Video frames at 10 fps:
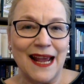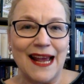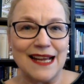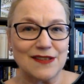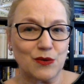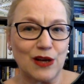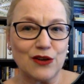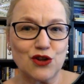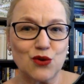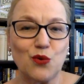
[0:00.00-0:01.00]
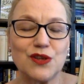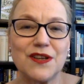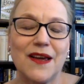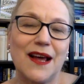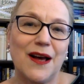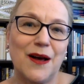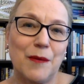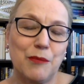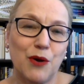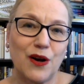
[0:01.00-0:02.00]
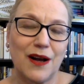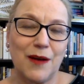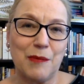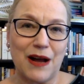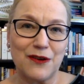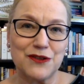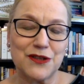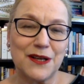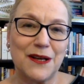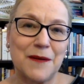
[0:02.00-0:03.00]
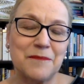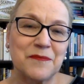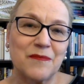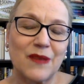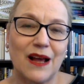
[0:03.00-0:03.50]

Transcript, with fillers: It's quite a short uh, book about um,